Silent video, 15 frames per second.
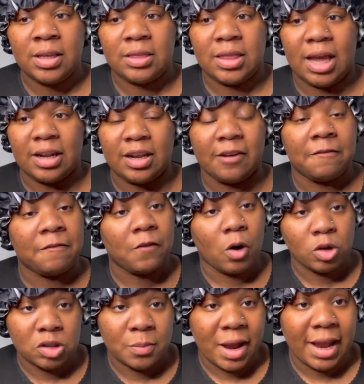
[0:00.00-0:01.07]
Then they
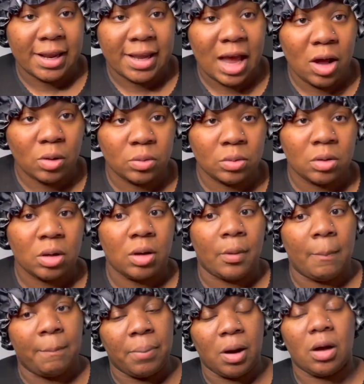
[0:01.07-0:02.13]
froze my account.
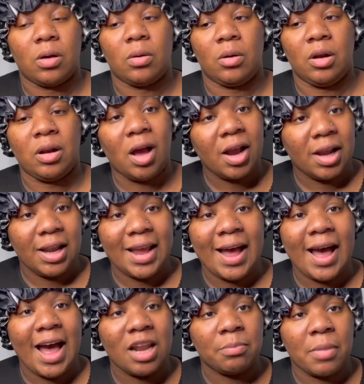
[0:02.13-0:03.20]
But luckily I
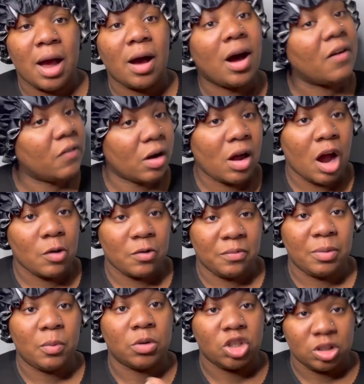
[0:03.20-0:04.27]
had my other card with
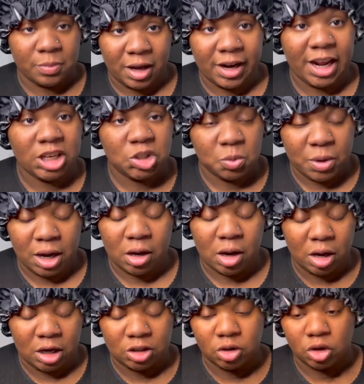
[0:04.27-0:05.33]
me, which is my nationwide
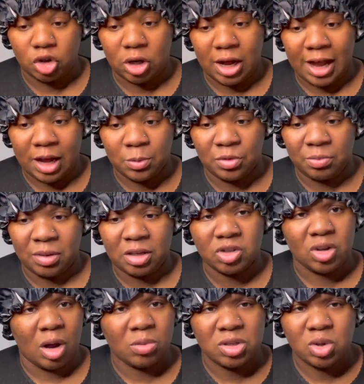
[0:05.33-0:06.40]
card I told you that I had with me.
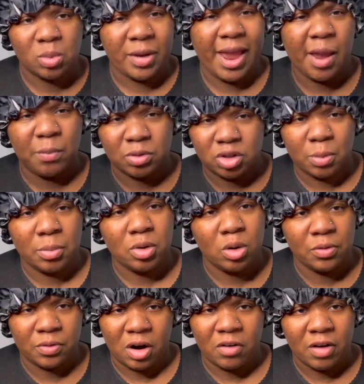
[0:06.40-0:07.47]
So I was still able to
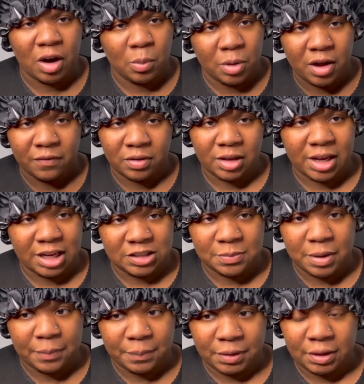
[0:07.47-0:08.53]
maneuver around, whatever the case
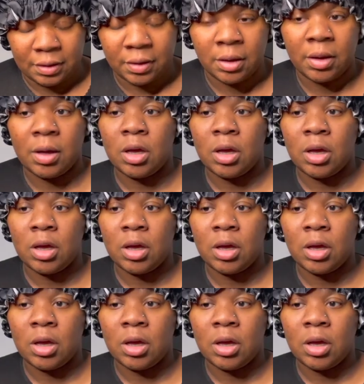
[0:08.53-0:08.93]
may be.